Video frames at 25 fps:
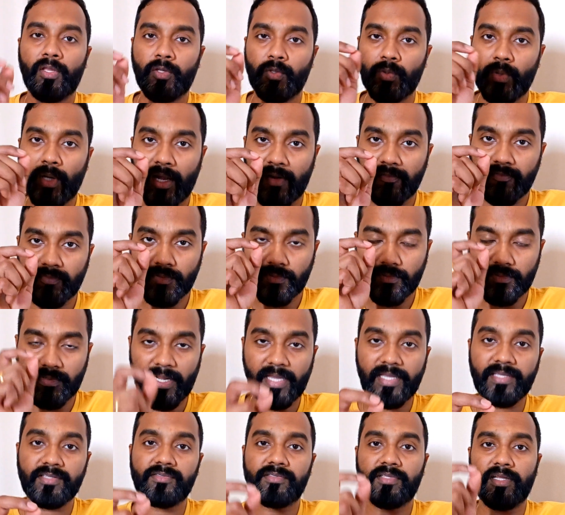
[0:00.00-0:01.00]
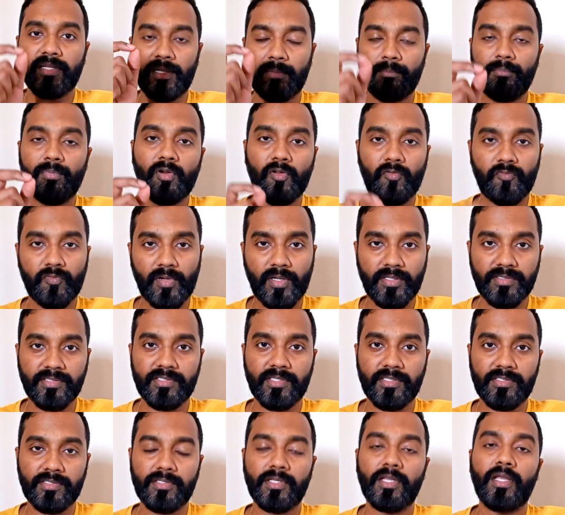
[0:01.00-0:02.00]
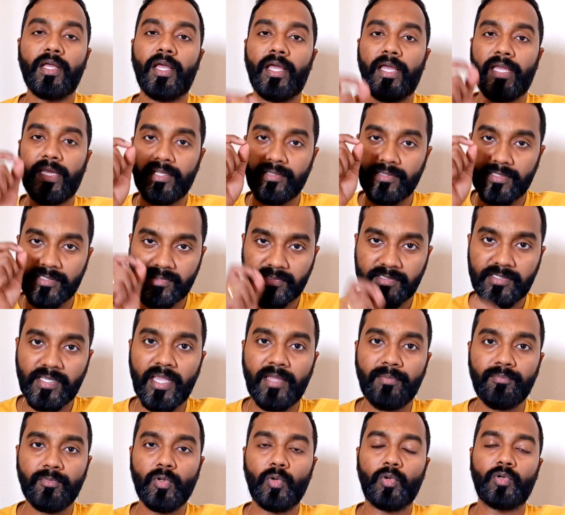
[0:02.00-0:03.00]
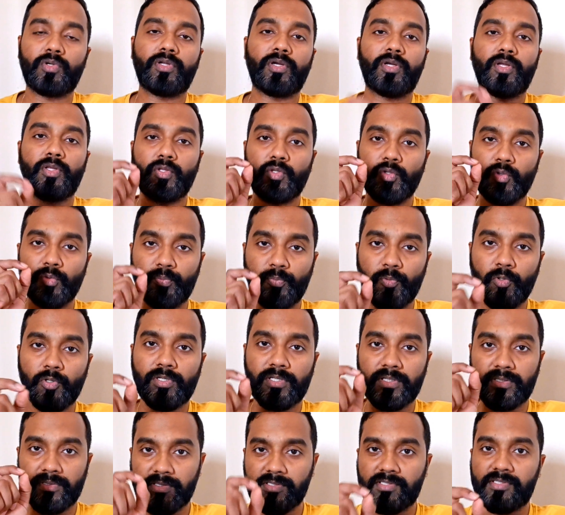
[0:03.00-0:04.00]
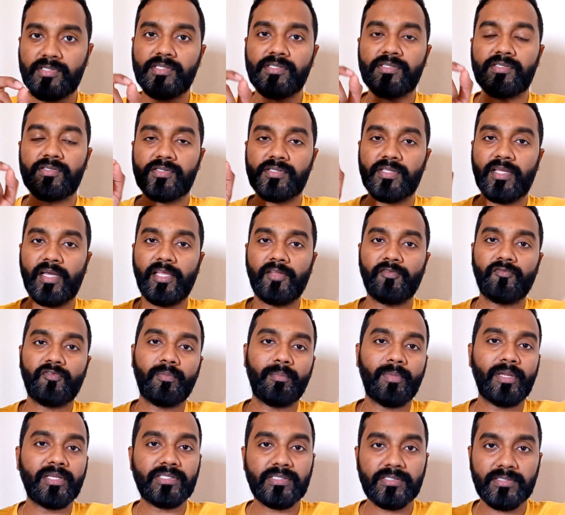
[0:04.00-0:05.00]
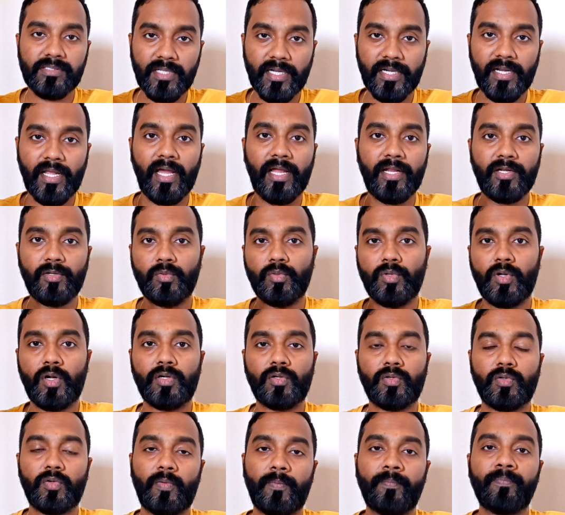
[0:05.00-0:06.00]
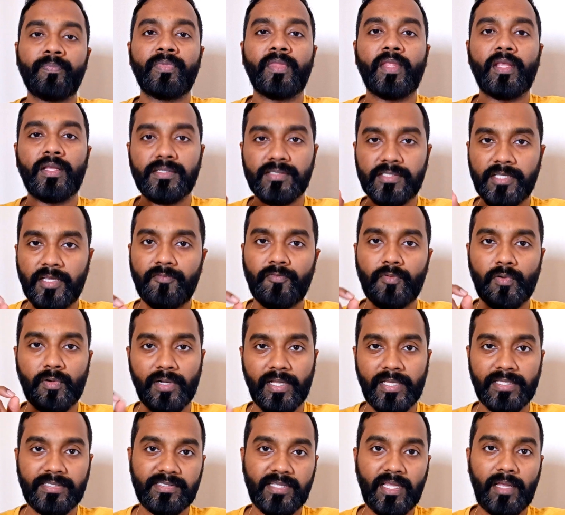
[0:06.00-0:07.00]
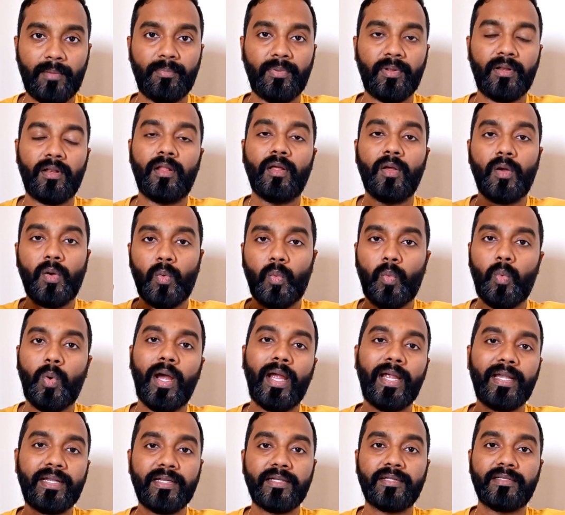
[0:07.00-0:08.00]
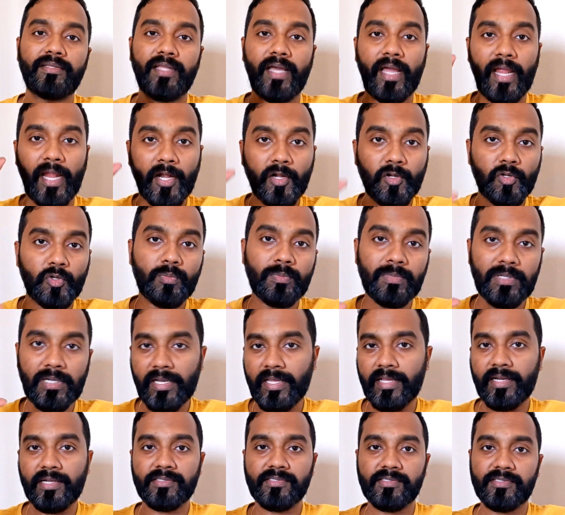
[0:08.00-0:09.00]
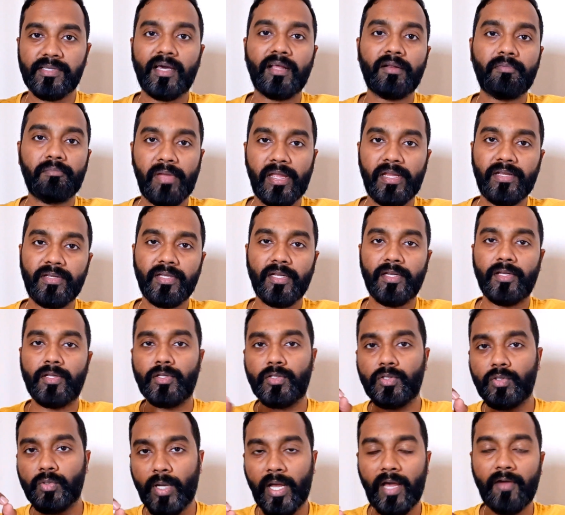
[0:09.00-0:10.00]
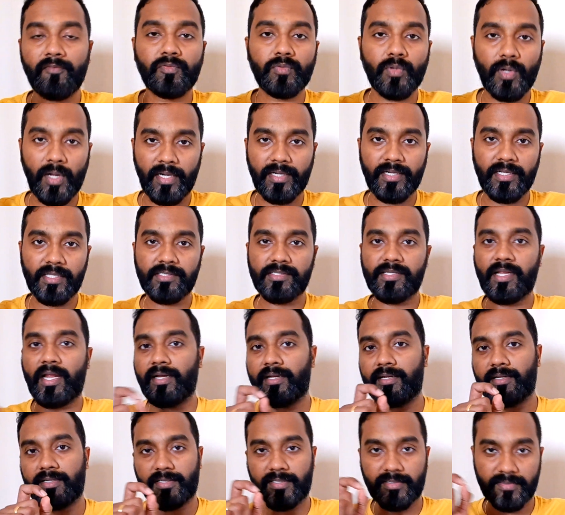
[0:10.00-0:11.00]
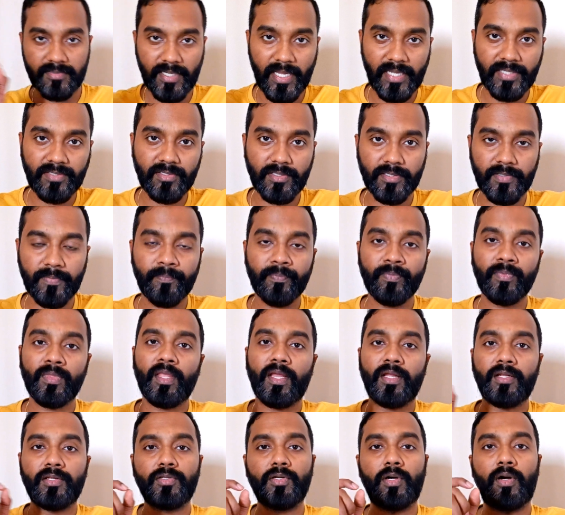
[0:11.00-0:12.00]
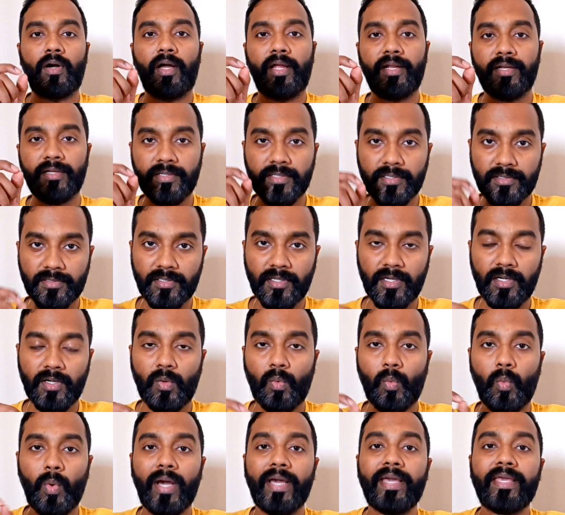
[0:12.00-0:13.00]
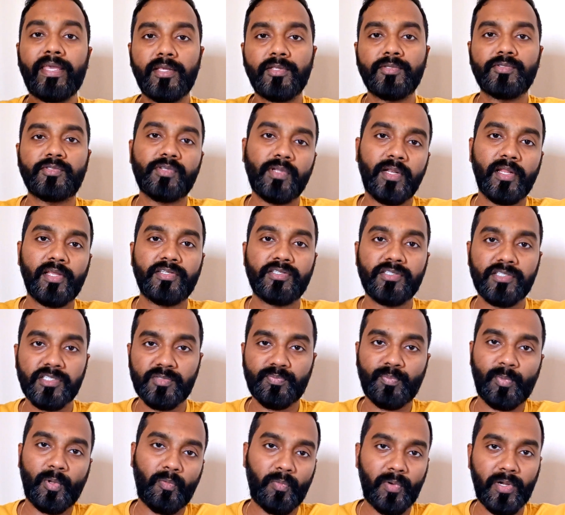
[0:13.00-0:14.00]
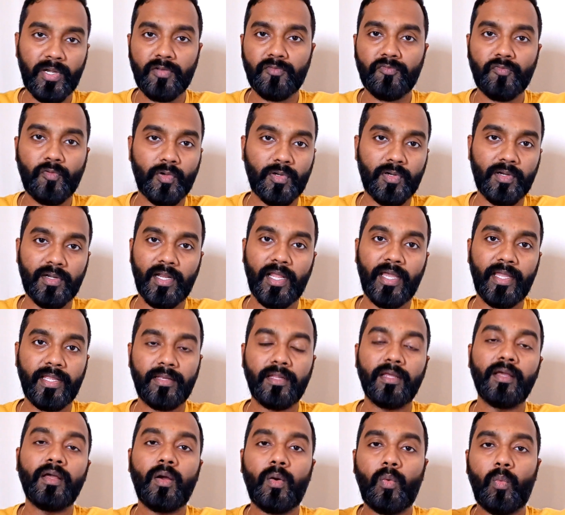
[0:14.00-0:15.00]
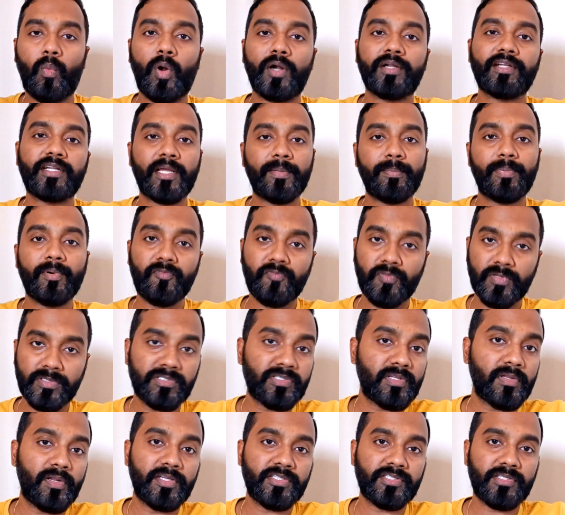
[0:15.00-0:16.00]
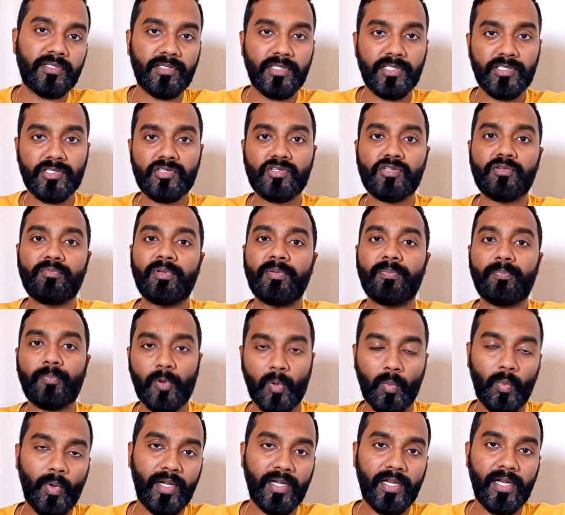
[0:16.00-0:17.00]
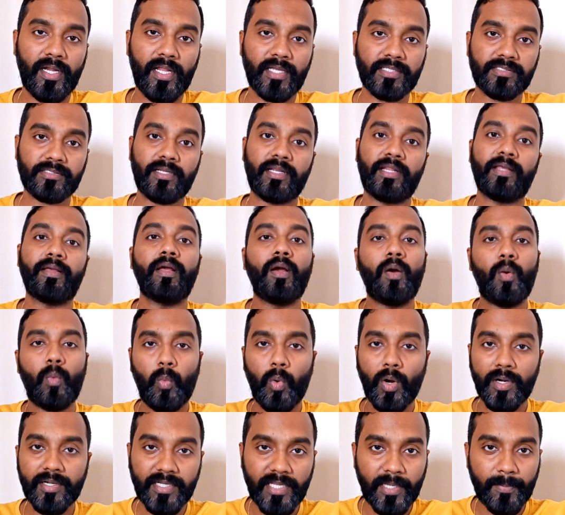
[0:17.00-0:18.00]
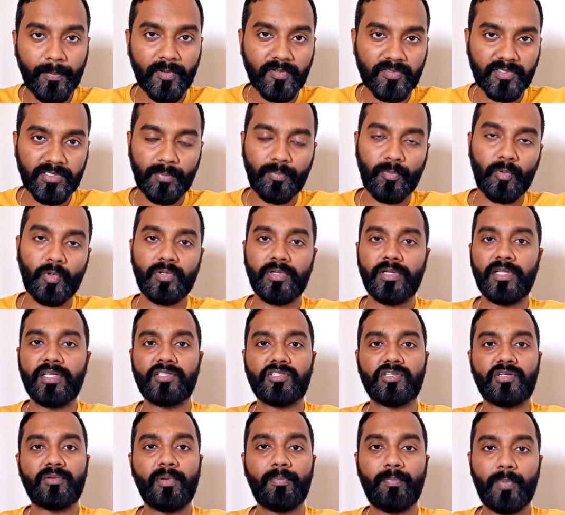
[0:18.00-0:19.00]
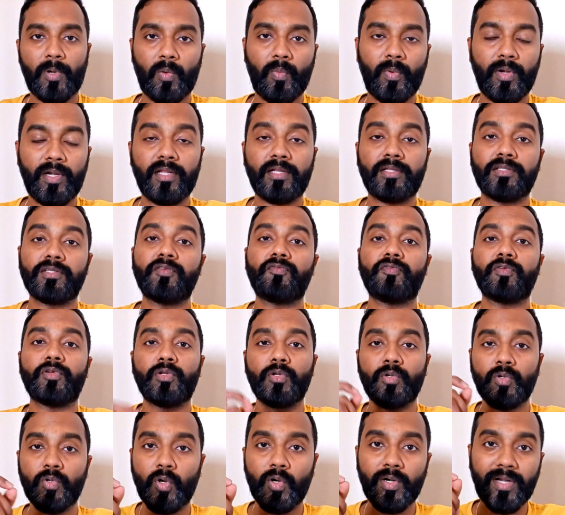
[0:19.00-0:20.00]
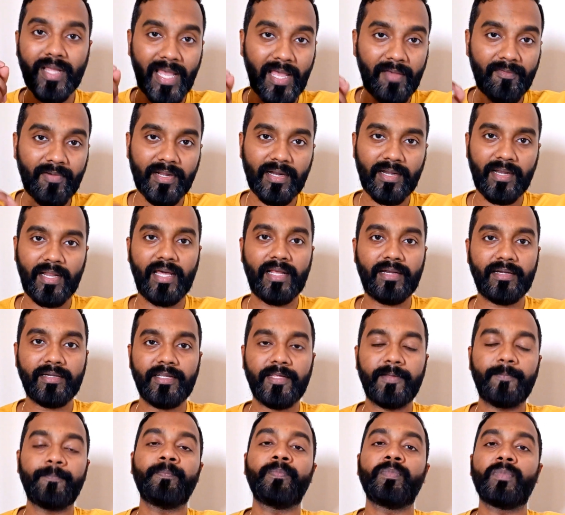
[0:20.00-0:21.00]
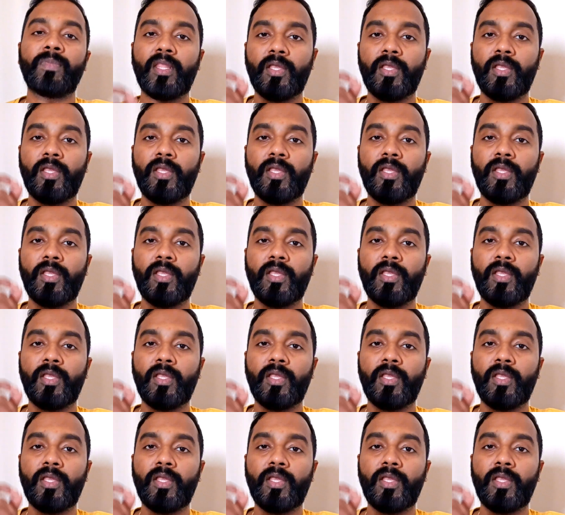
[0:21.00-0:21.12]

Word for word: You have to raise the number of concerns. In the same note, you put, this is the information that I do not know. Say for an example, why did the headroom clearance are maintained? You have to understand it, write it. And the third, why insulation is provided for a line? What type of insulation needs to be provided actually? What type of support needs to be provided? If you do not have a clarity,